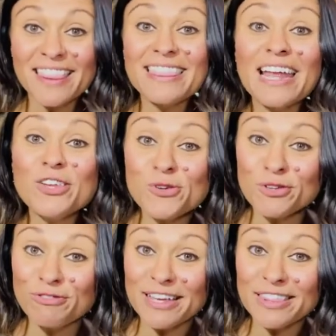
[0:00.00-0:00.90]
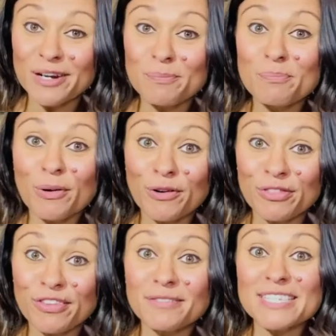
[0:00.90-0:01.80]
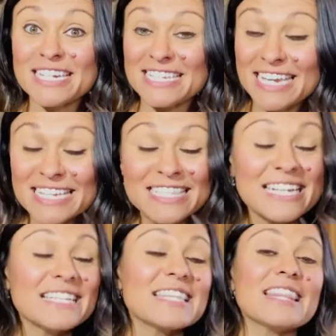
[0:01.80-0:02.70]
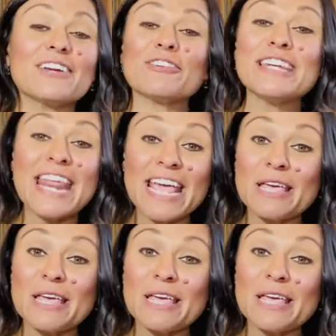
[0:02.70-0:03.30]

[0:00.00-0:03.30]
then you can write their birth statistics, their name,